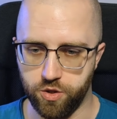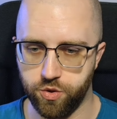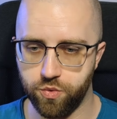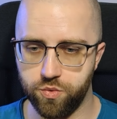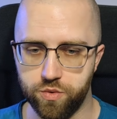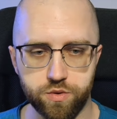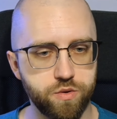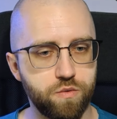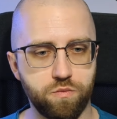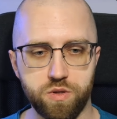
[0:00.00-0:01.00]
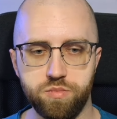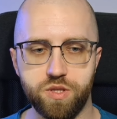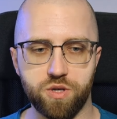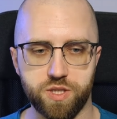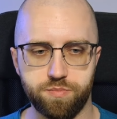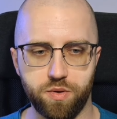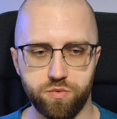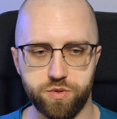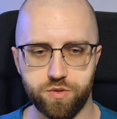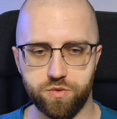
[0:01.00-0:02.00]
U will be
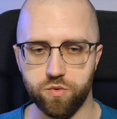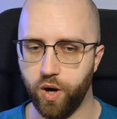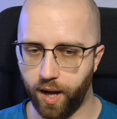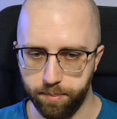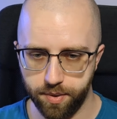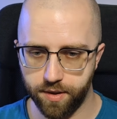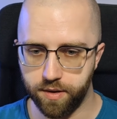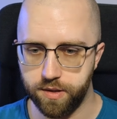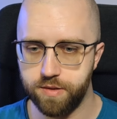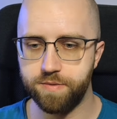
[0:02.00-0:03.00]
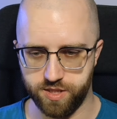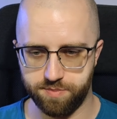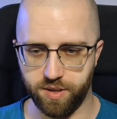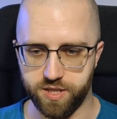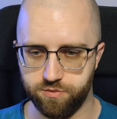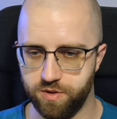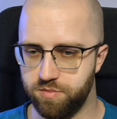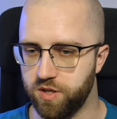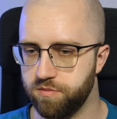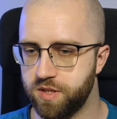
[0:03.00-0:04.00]
transposed to up, space will
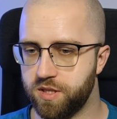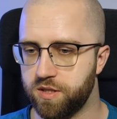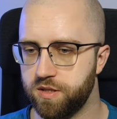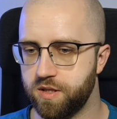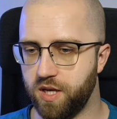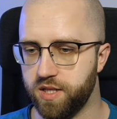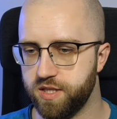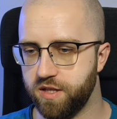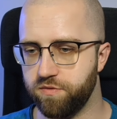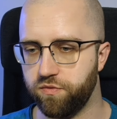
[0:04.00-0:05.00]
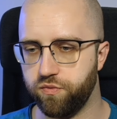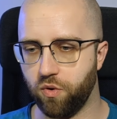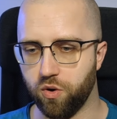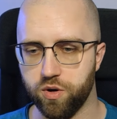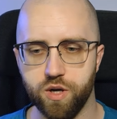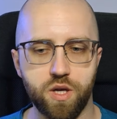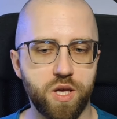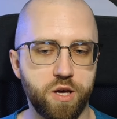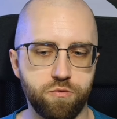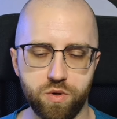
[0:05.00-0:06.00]
be omitted, and then 4
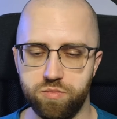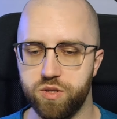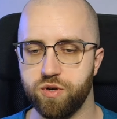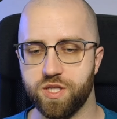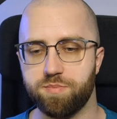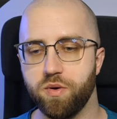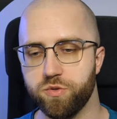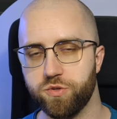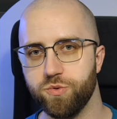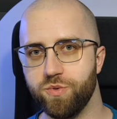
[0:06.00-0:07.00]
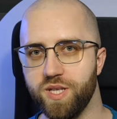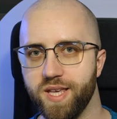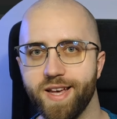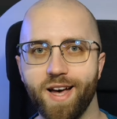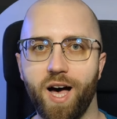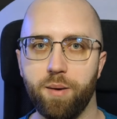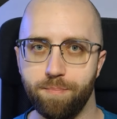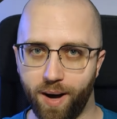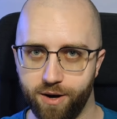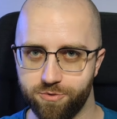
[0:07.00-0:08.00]
will be transposed to the
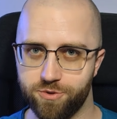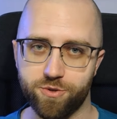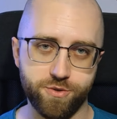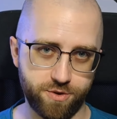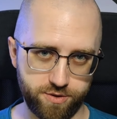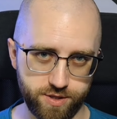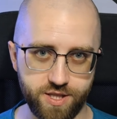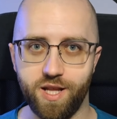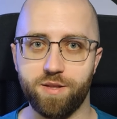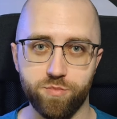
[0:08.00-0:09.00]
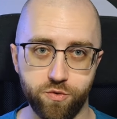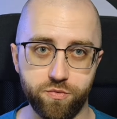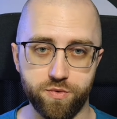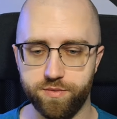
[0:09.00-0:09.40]
amount in that move.